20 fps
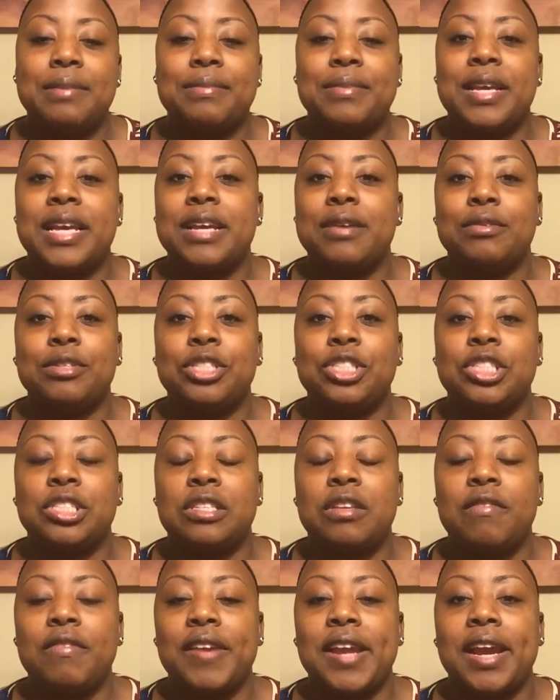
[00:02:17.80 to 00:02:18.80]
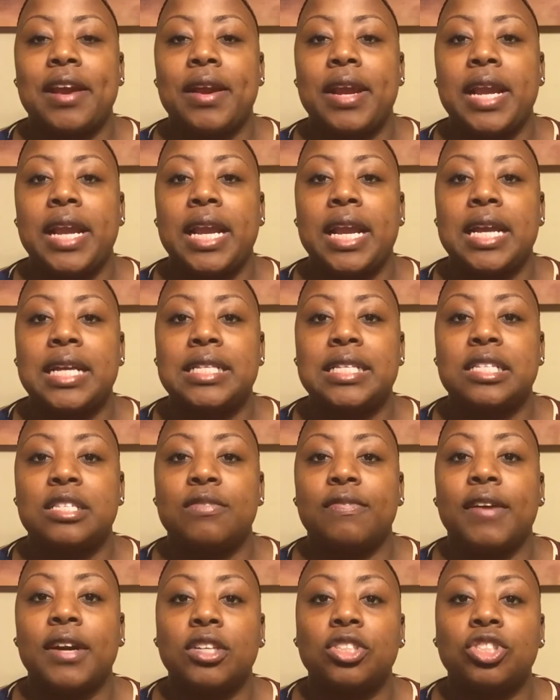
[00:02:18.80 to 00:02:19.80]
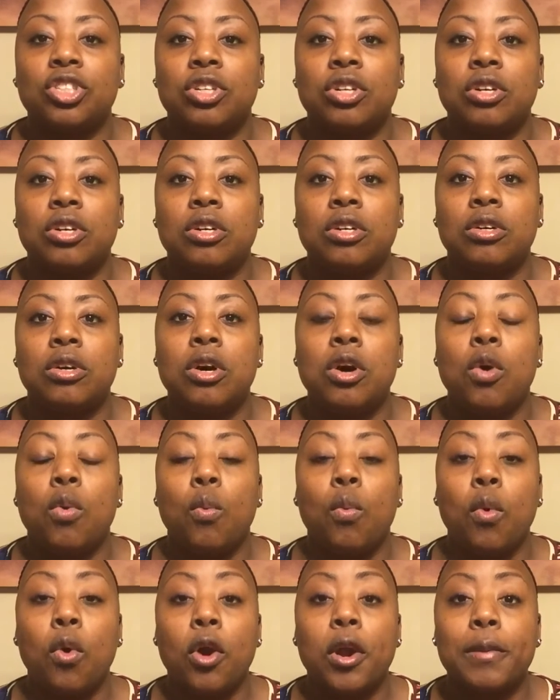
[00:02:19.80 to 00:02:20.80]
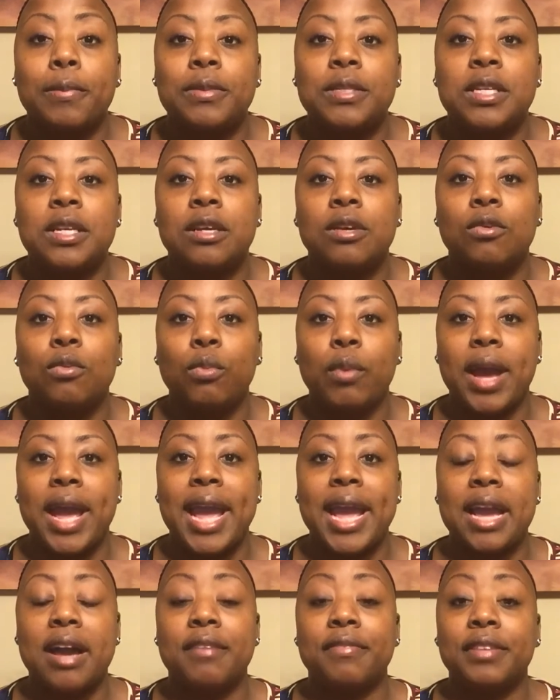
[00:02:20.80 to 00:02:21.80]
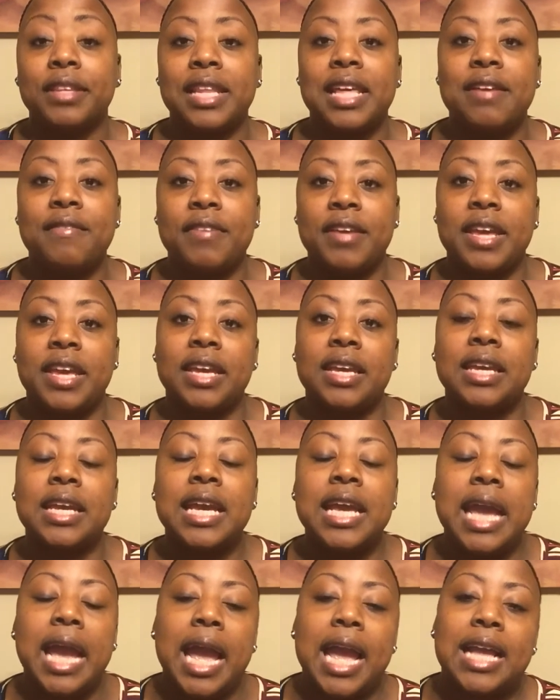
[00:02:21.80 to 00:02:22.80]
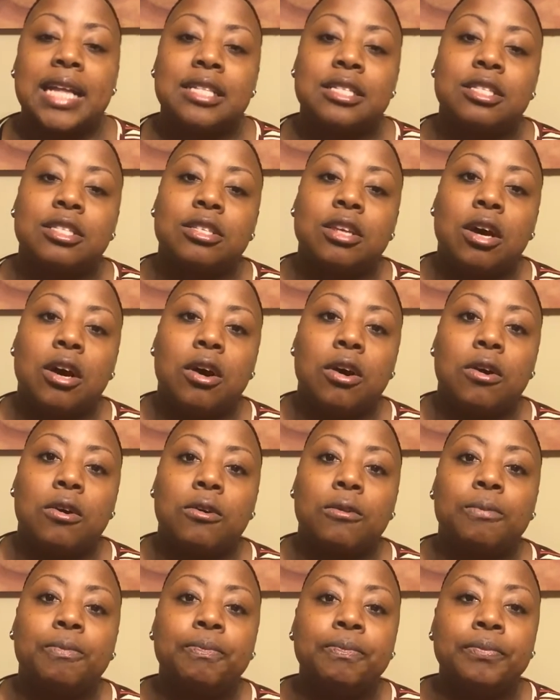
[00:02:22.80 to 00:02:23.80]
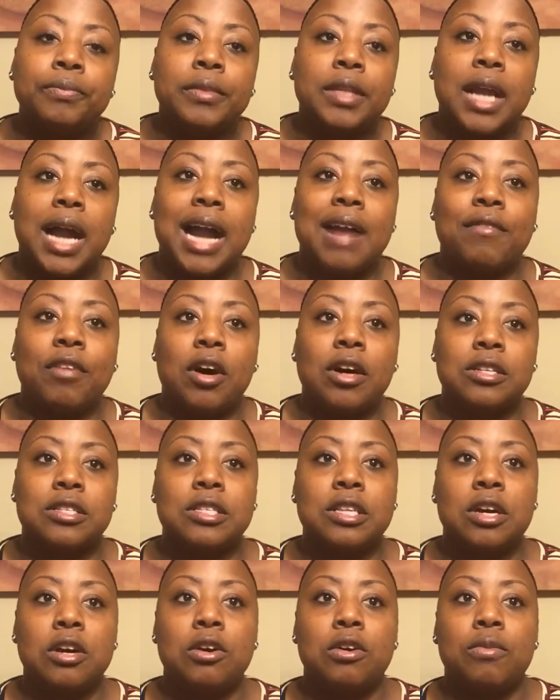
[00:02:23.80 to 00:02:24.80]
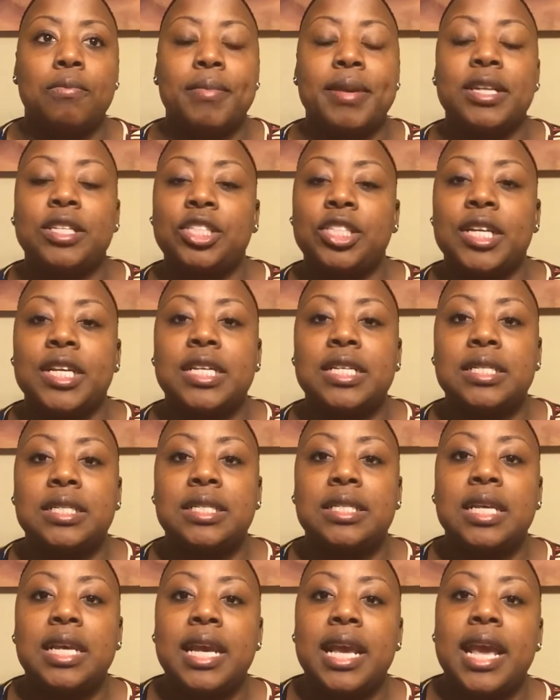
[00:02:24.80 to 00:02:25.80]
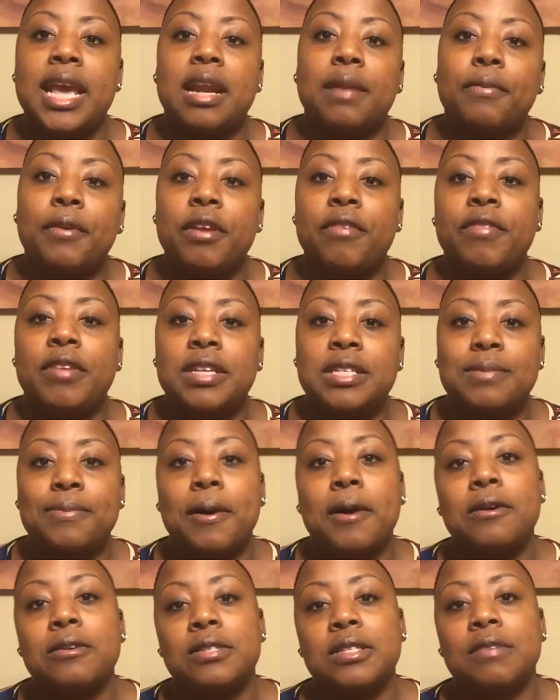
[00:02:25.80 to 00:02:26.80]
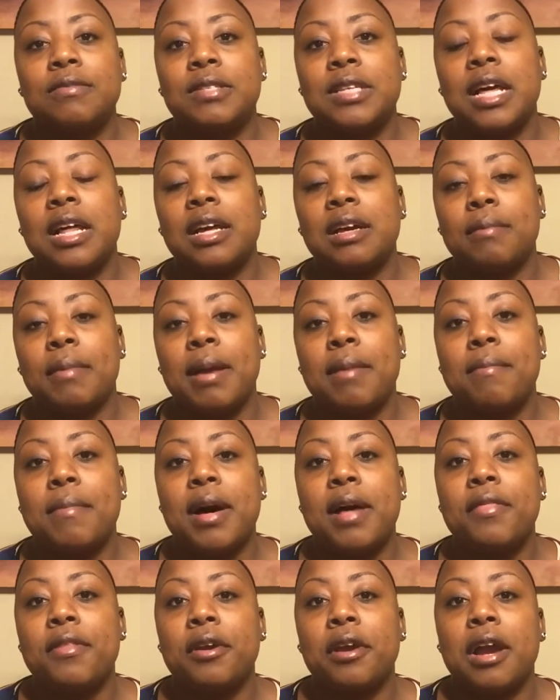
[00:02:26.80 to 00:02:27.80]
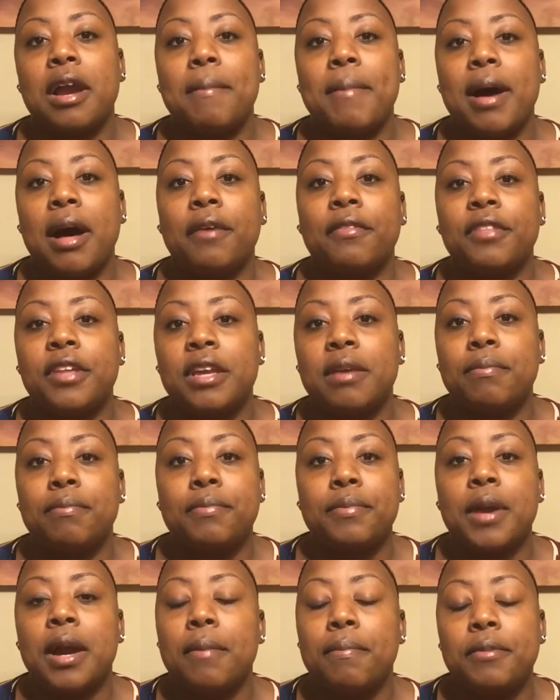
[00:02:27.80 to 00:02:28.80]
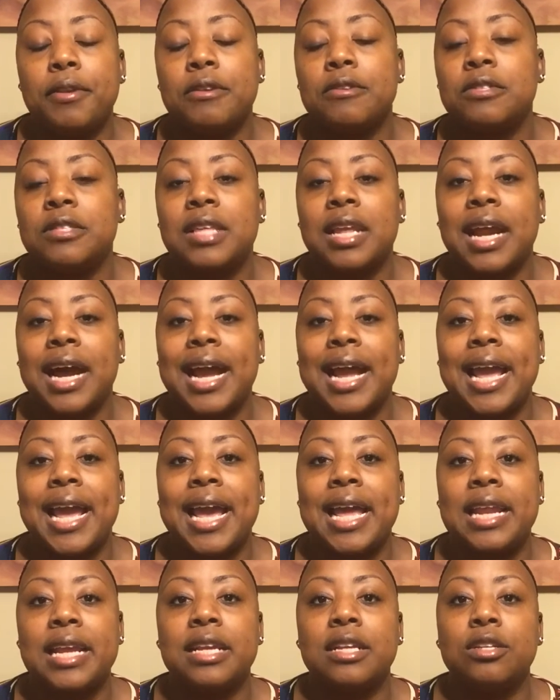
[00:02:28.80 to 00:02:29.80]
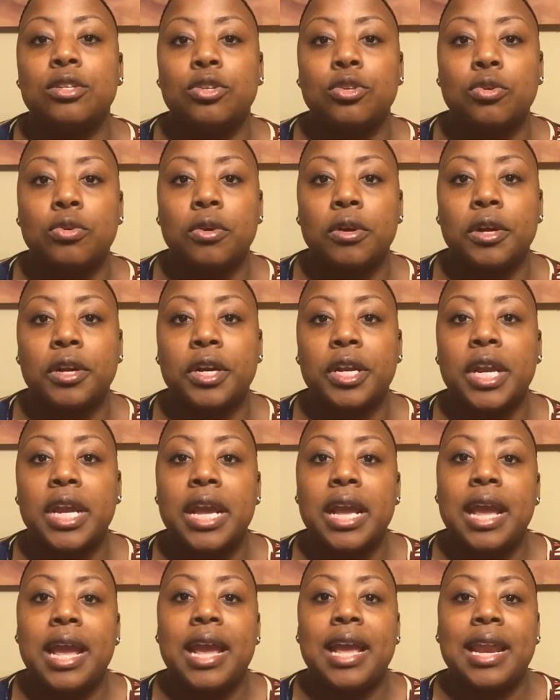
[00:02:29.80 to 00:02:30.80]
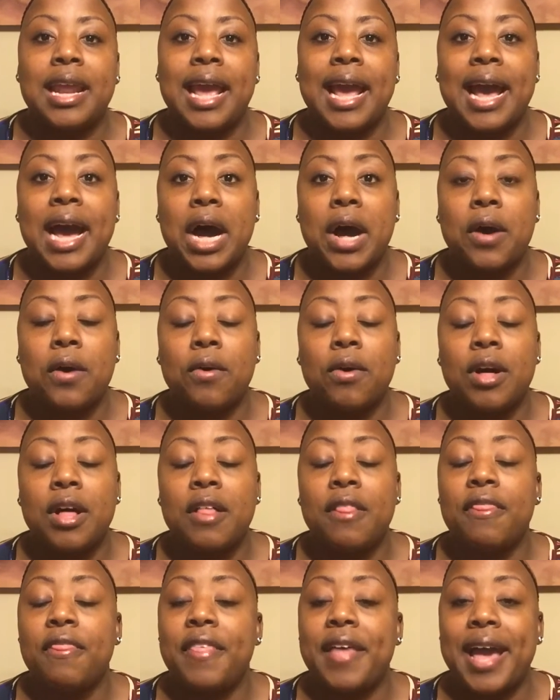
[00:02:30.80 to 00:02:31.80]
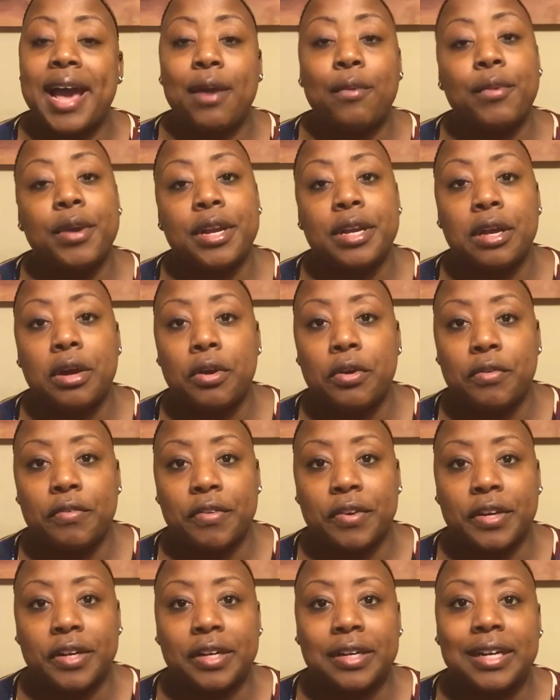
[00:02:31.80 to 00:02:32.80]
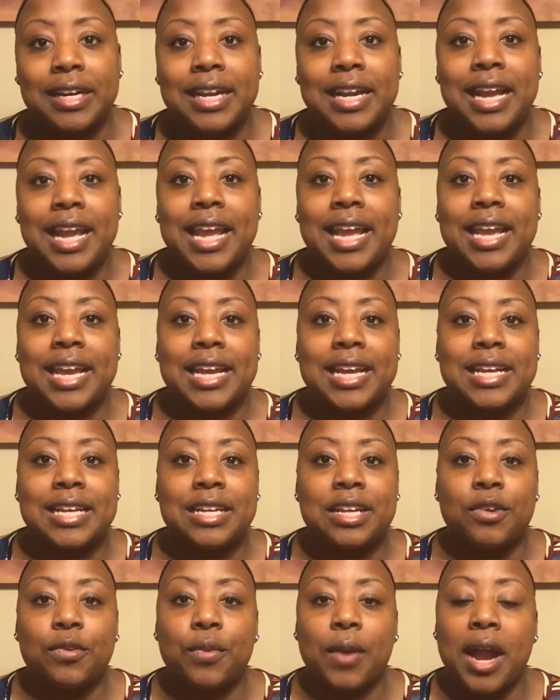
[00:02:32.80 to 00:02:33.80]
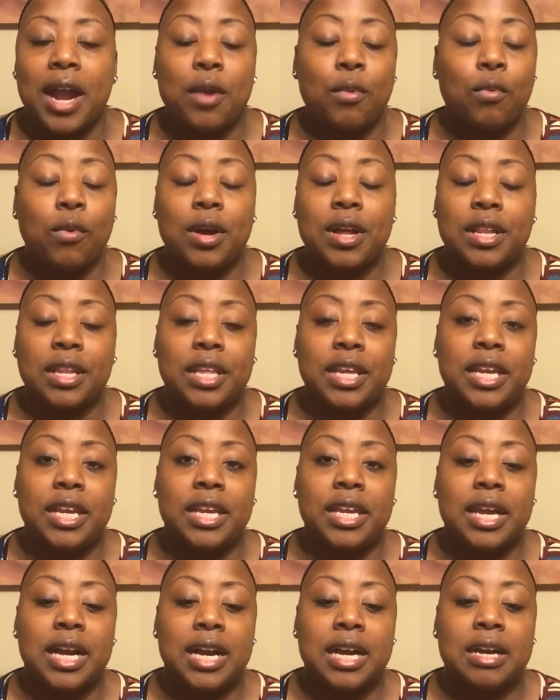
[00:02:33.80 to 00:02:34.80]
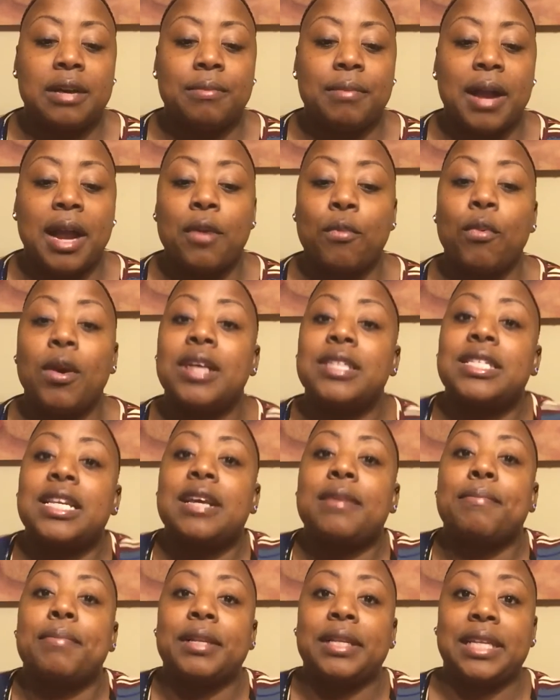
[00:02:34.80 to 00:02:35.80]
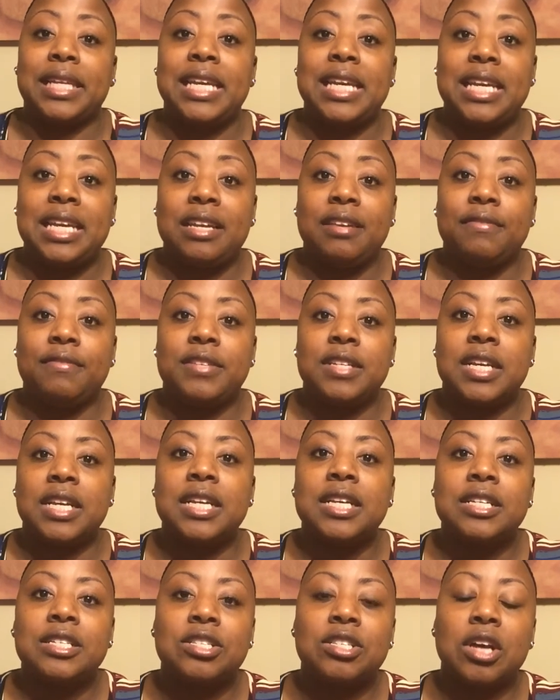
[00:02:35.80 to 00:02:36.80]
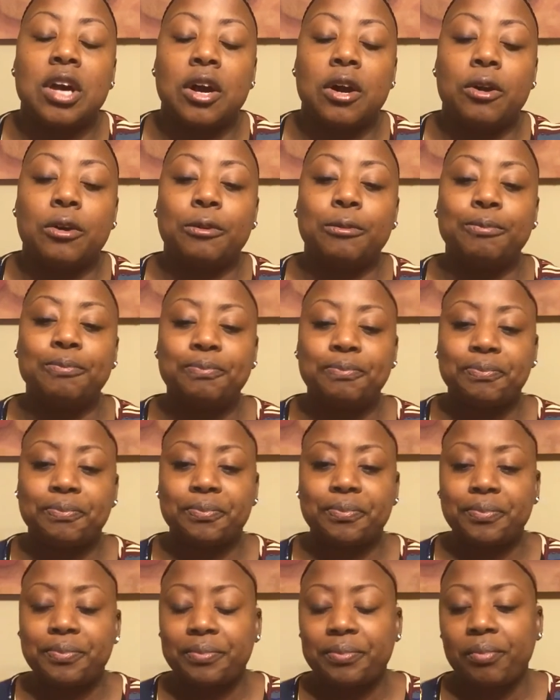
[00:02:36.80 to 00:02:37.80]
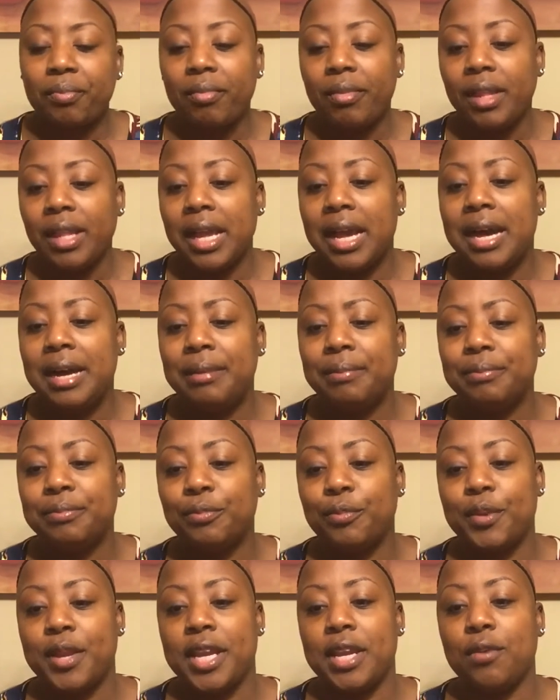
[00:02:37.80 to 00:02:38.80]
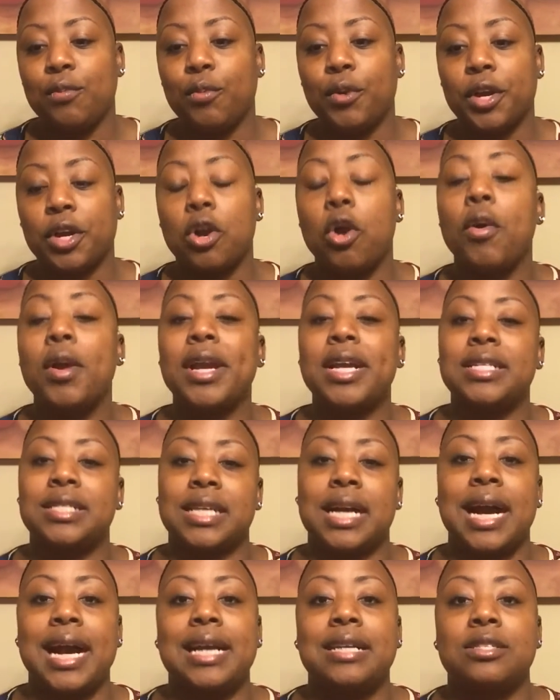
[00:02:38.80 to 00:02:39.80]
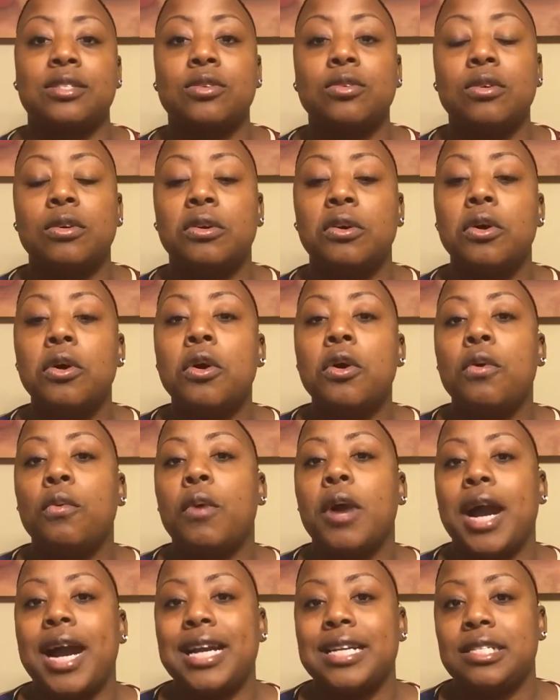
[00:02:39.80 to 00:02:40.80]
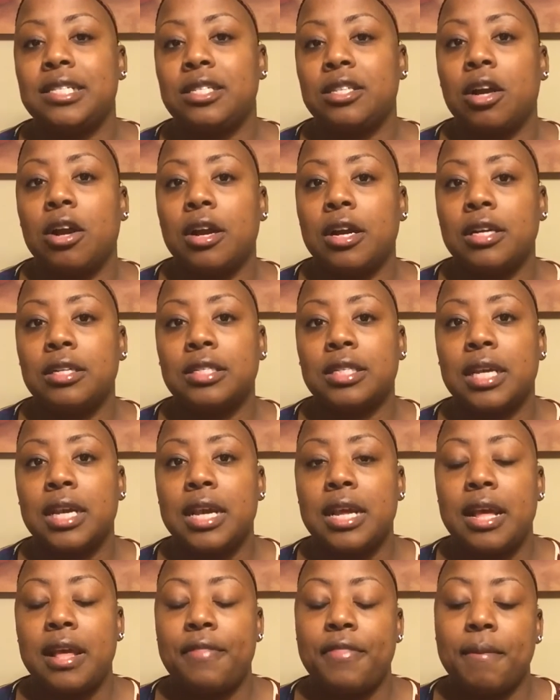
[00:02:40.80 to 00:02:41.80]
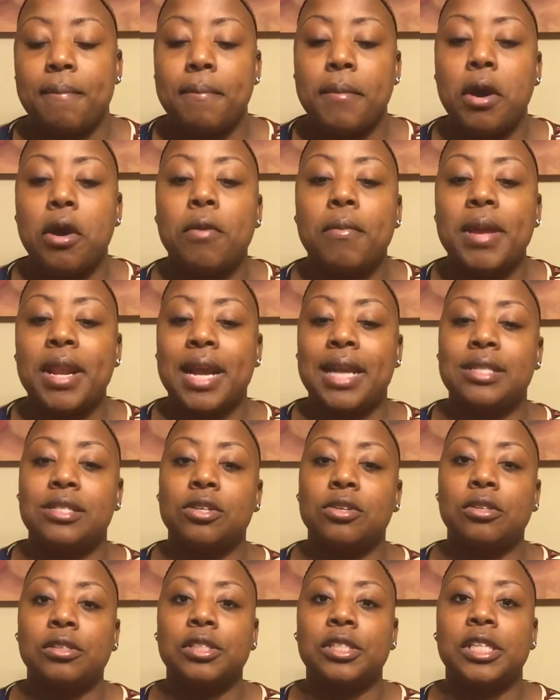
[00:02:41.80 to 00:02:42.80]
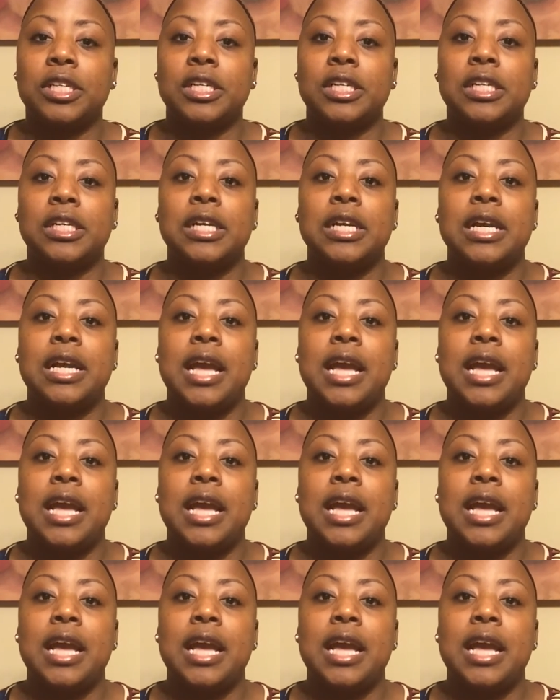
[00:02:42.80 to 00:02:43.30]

it was just a very dysfunctional, warped way of living. And so I've also mentioned in a previous post of telling my mother about the abuse that I had endured and how that went over, and I wasn't believed. So we're going into high school, where I start at the moment I told her,